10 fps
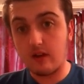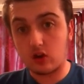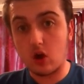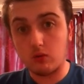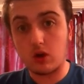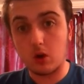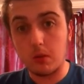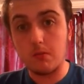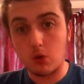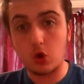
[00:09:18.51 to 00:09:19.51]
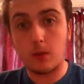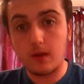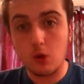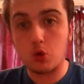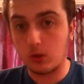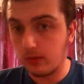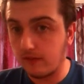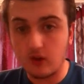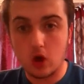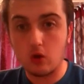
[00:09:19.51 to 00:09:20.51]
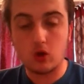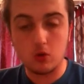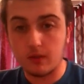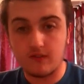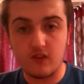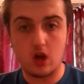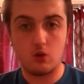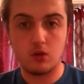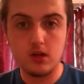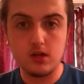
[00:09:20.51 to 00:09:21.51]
go with the motion of the ocean, go with the flow.